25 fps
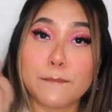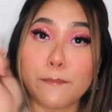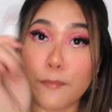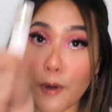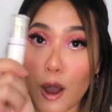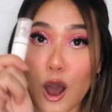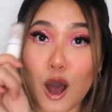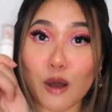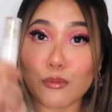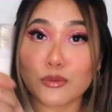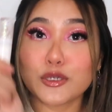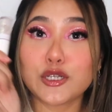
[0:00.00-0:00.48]

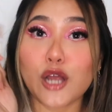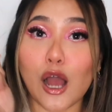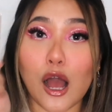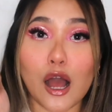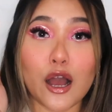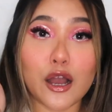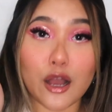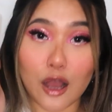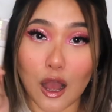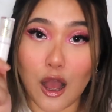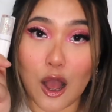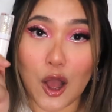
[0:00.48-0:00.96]

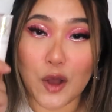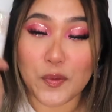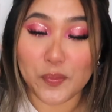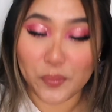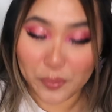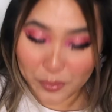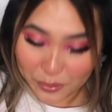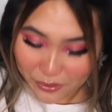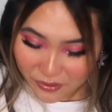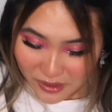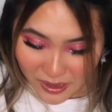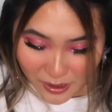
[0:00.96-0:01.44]
Balm.com.
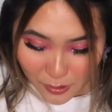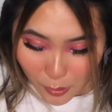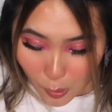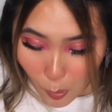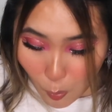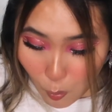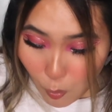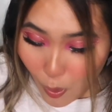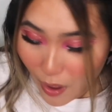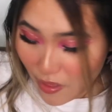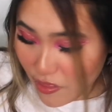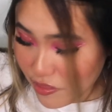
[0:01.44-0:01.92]

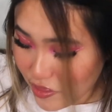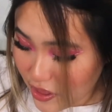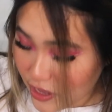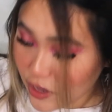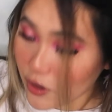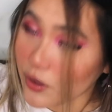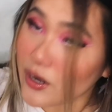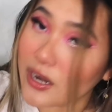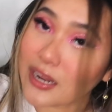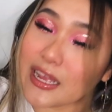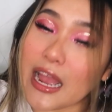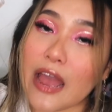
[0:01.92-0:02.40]
One
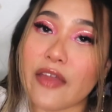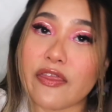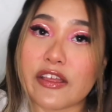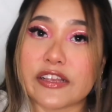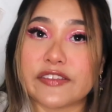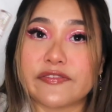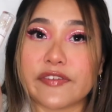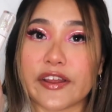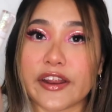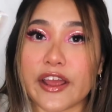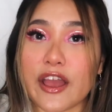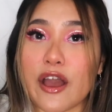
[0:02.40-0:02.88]
thing you need to get in
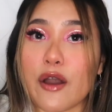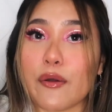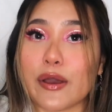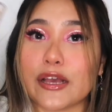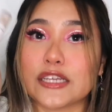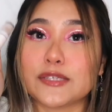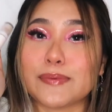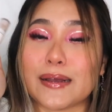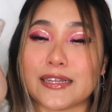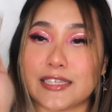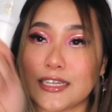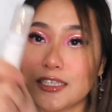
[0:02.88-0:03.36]
this video
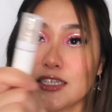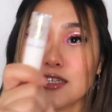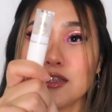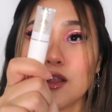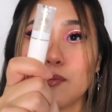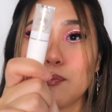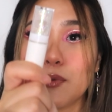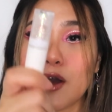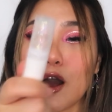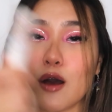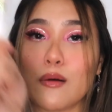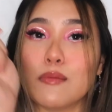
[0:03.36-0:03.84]
is my tinted
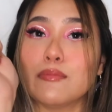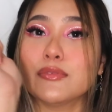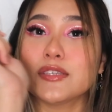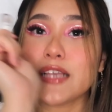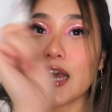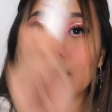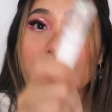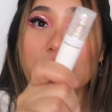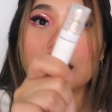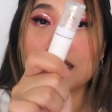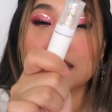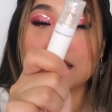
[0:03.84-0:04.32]
lip
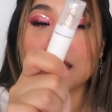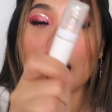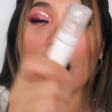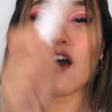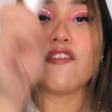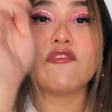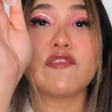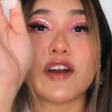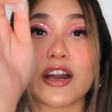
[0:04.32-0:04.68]
balms and this stuff.